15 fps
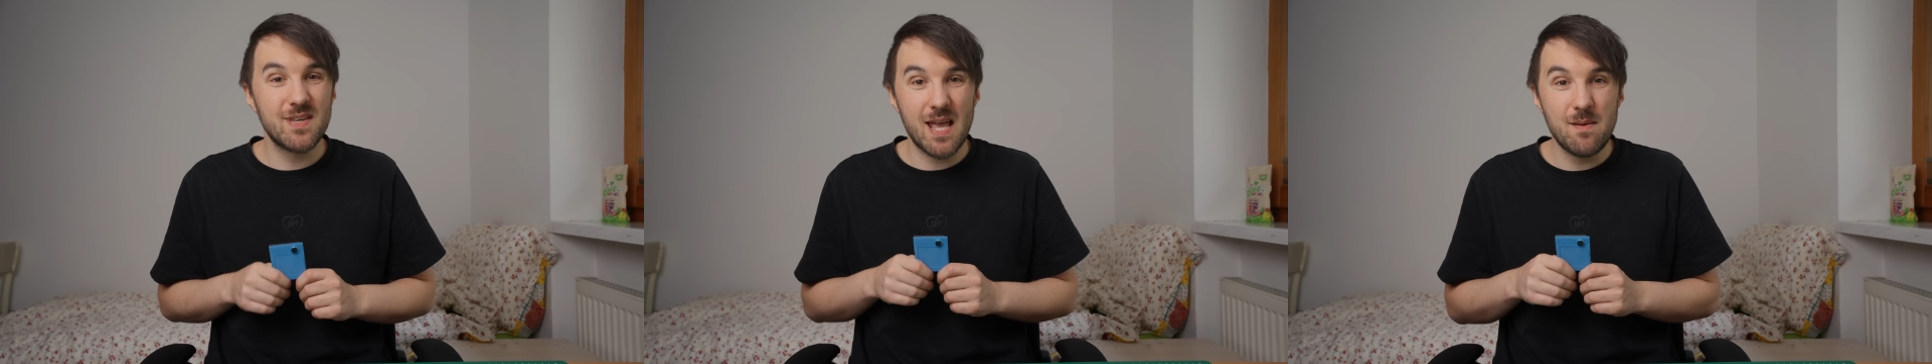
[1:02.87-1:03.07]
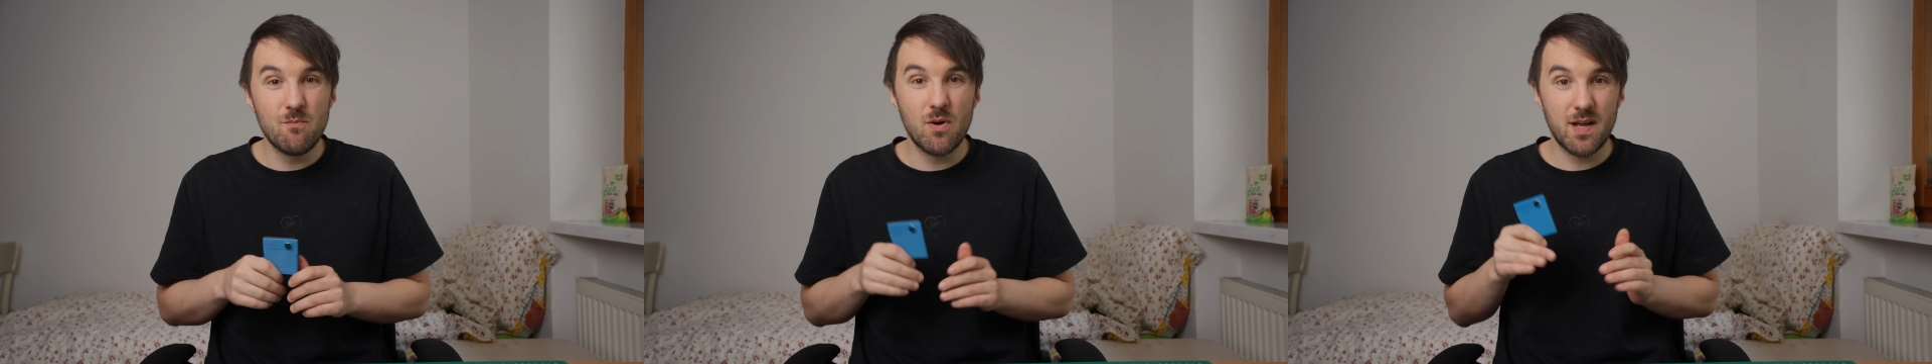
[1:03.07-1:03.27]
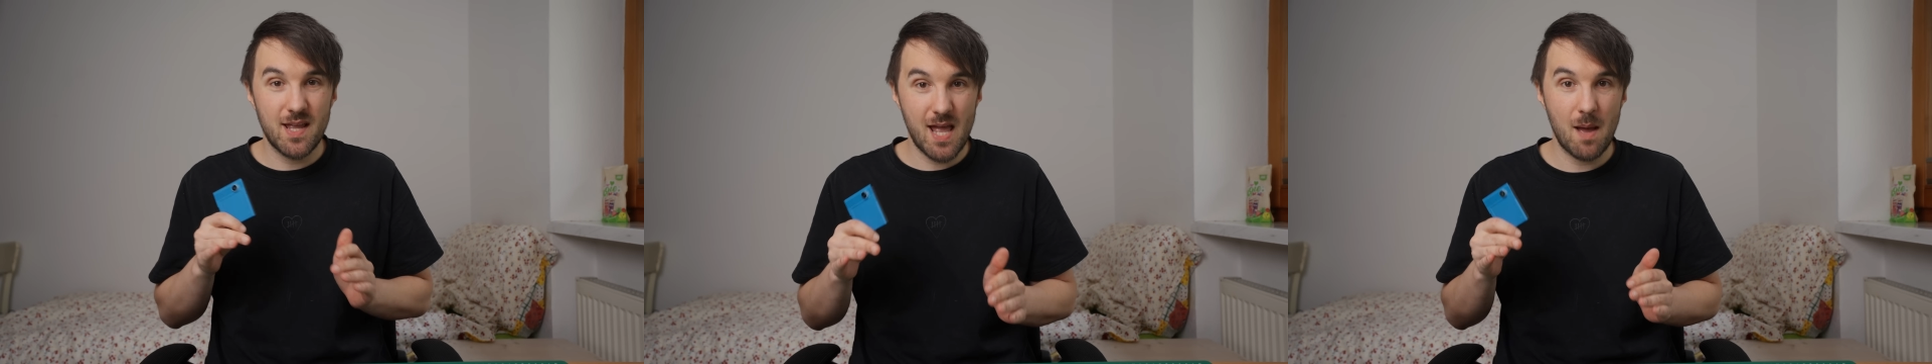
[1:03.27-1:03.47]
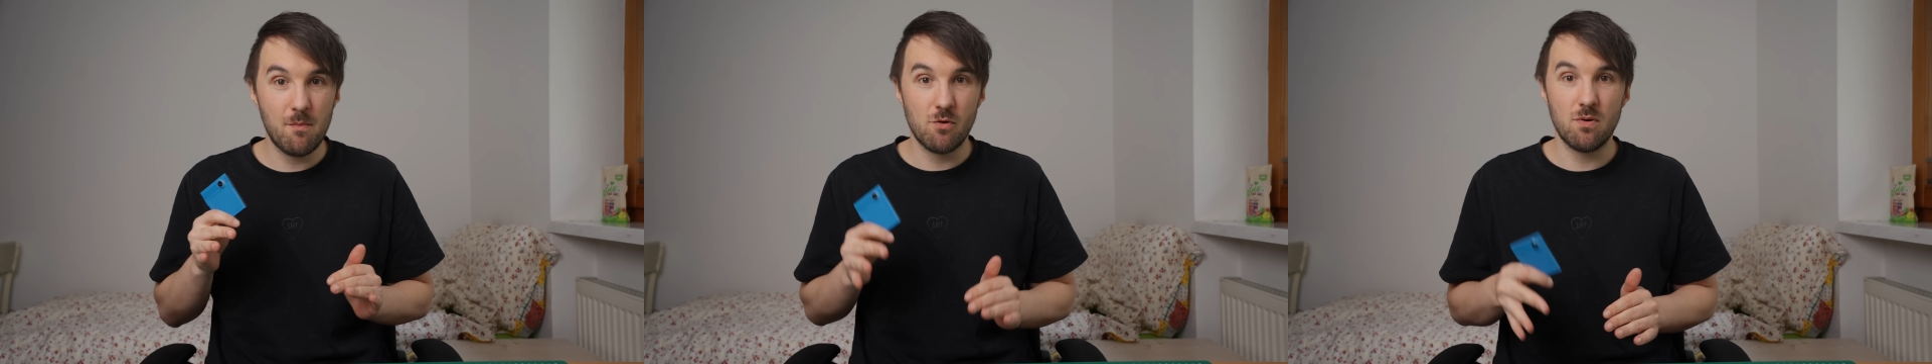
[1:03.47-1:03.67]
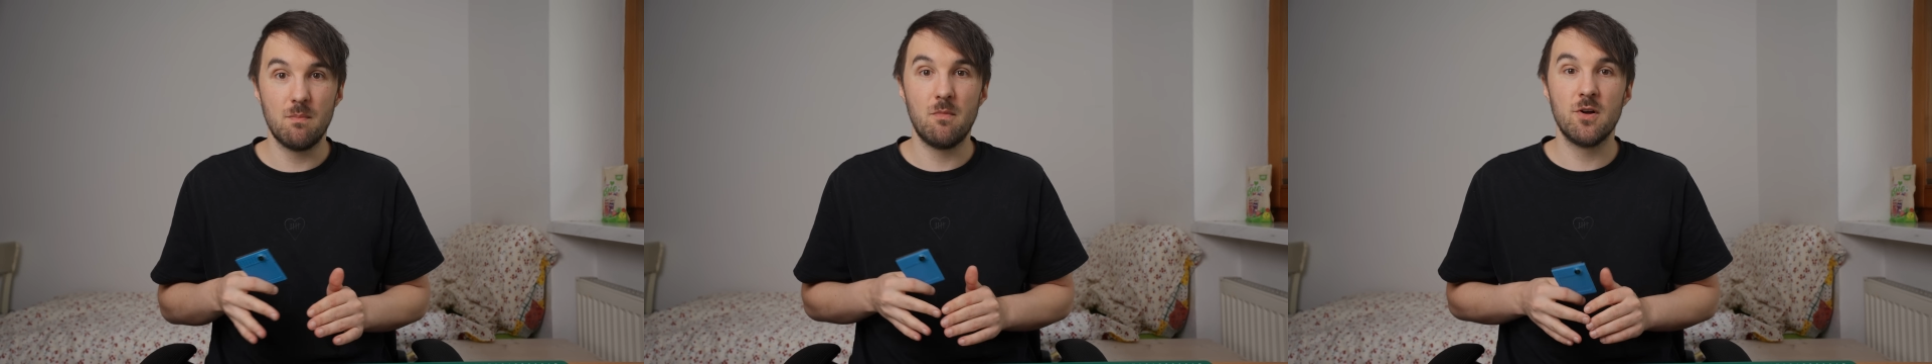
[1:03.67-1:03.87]
Game Boy
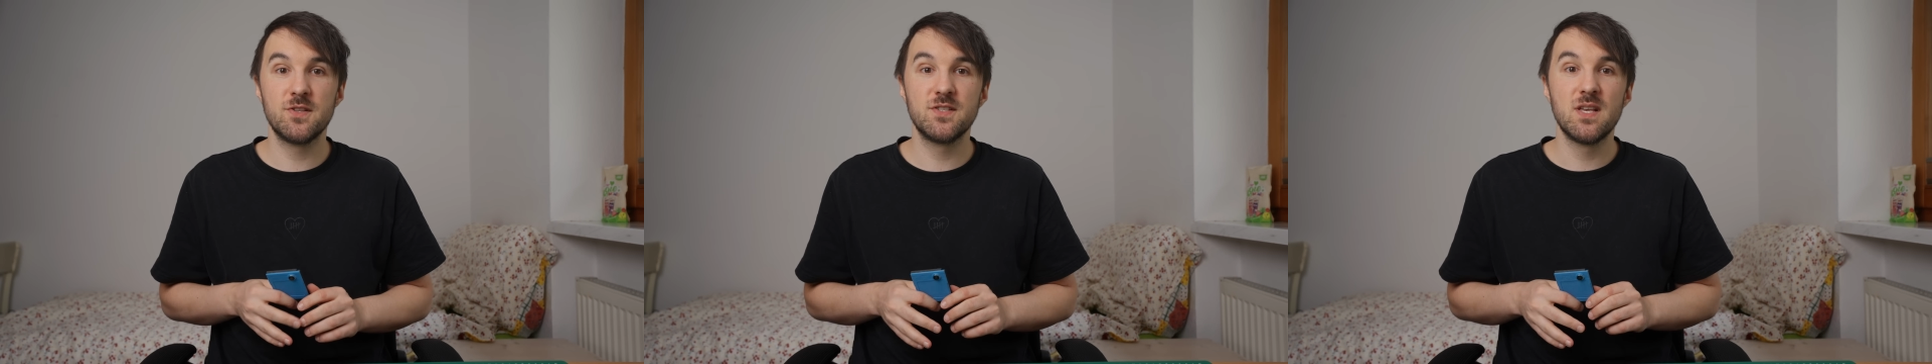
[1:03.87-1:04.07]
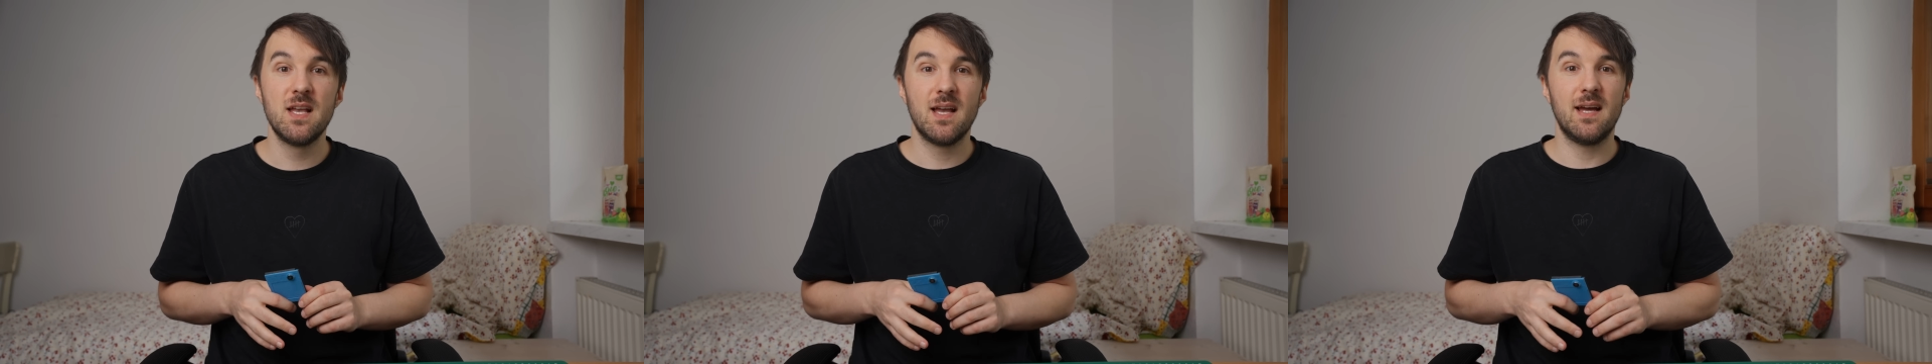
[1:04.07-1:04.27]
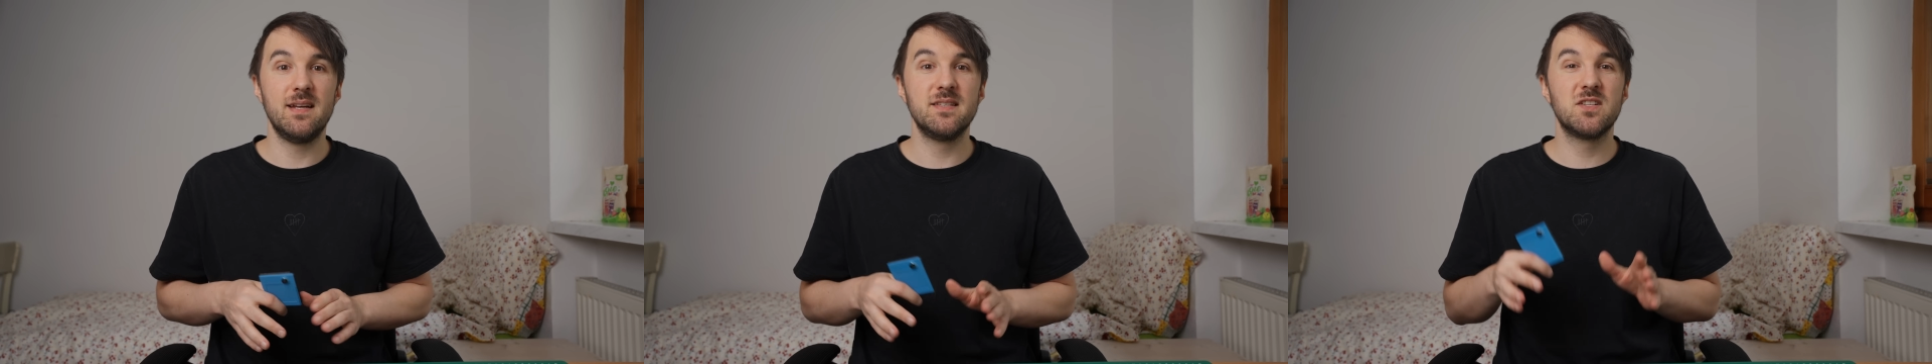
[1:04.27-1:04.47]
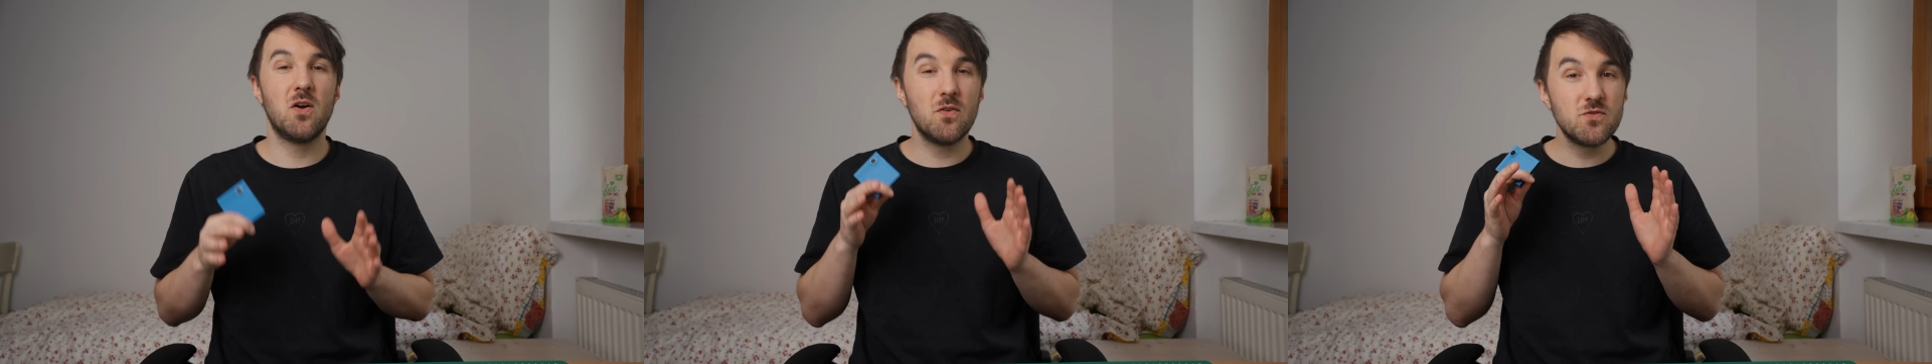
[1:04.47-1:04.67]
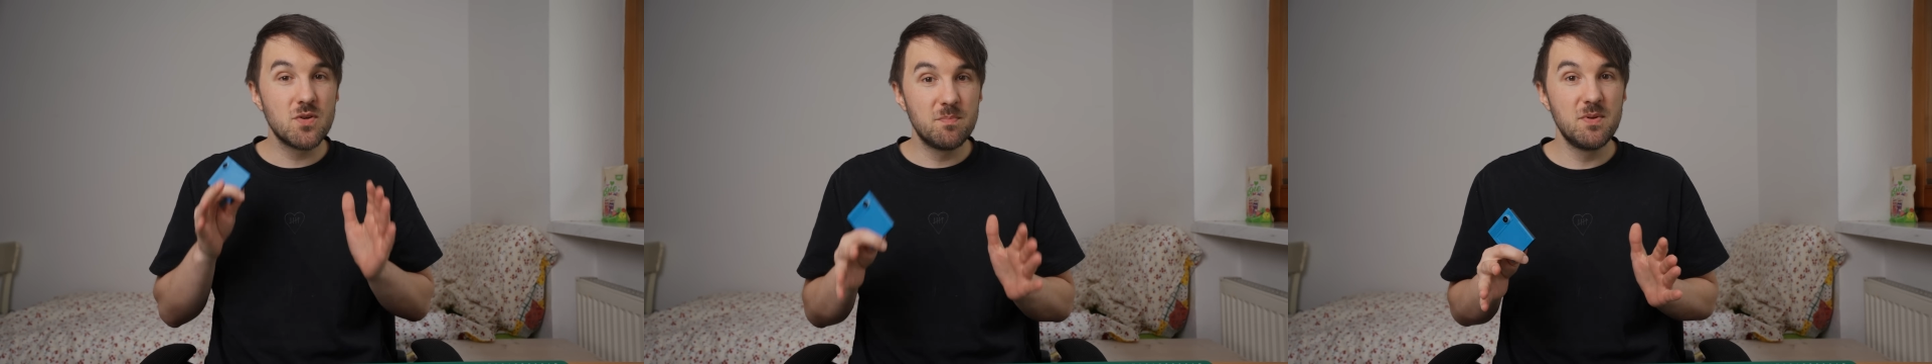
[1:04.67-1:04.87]
camera mods and his
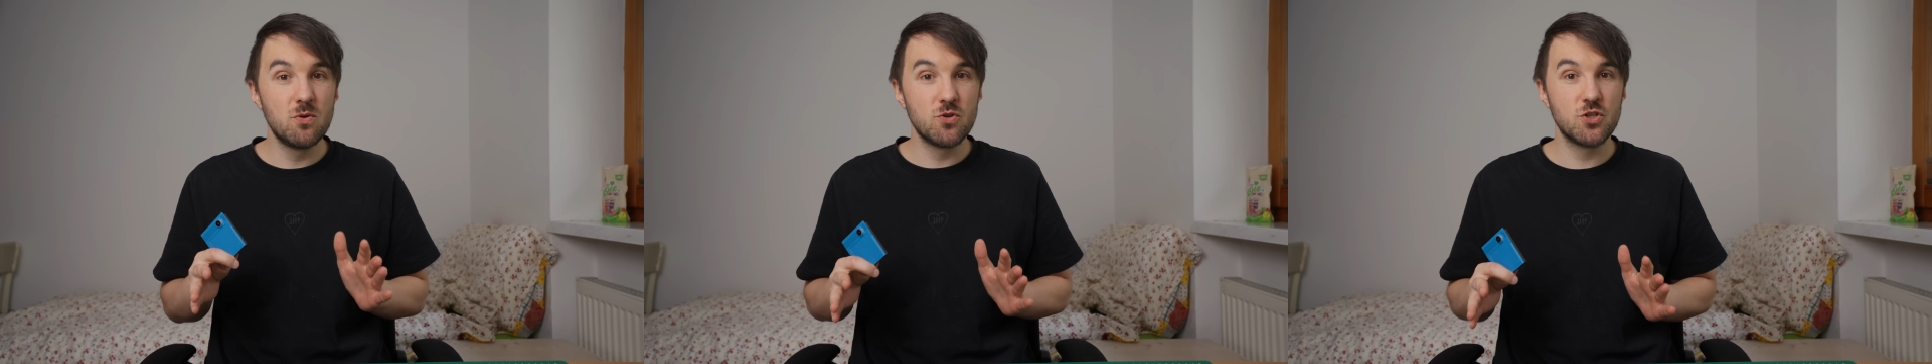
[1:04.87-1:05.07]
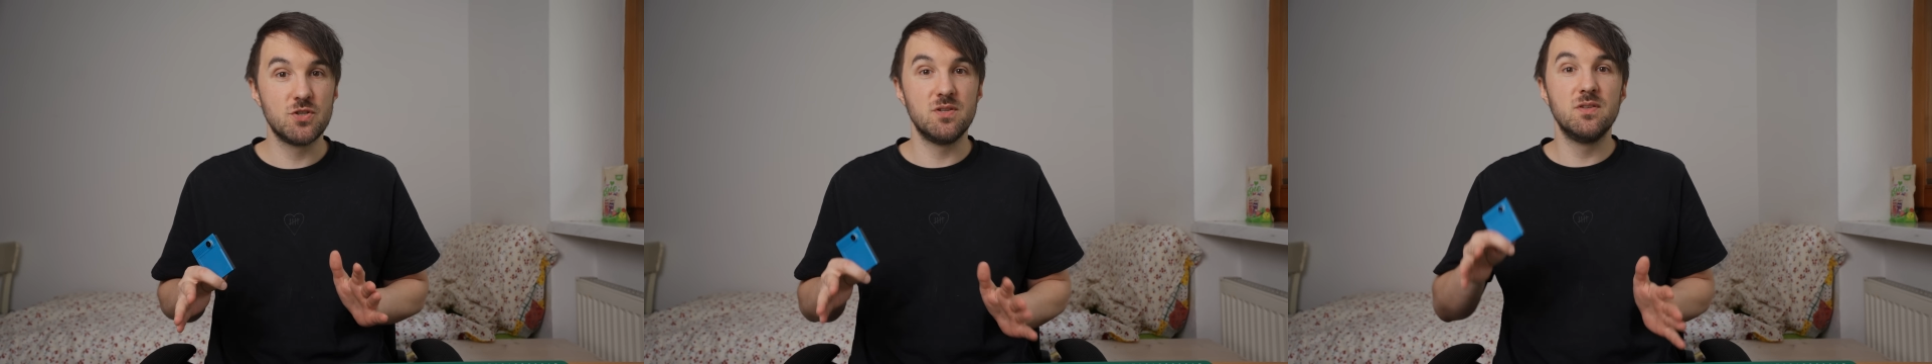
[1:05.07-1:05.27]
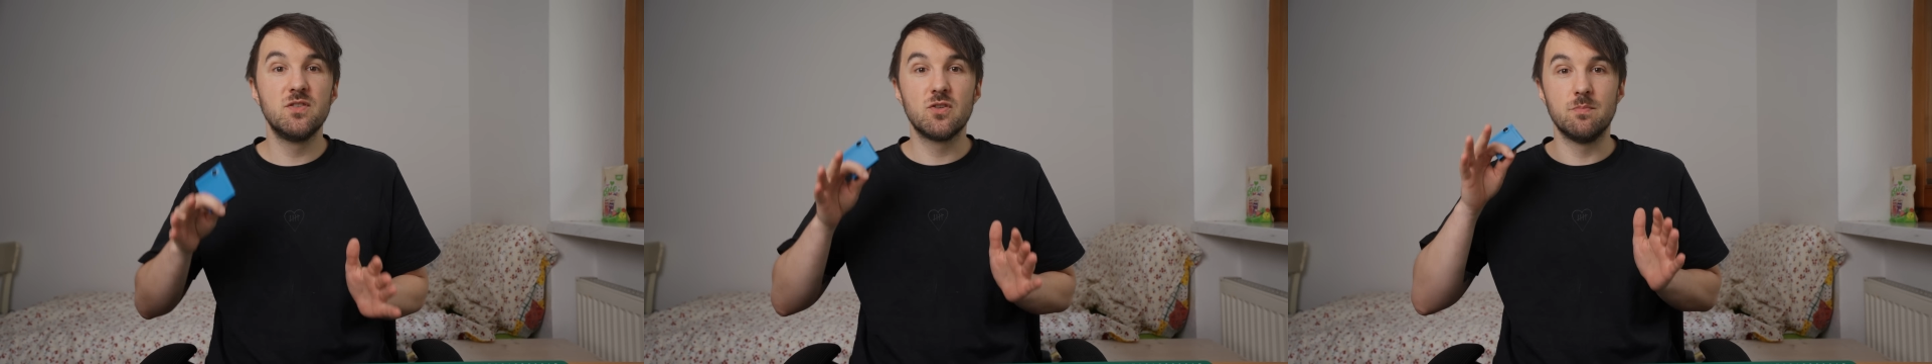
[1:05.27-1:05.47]
contribution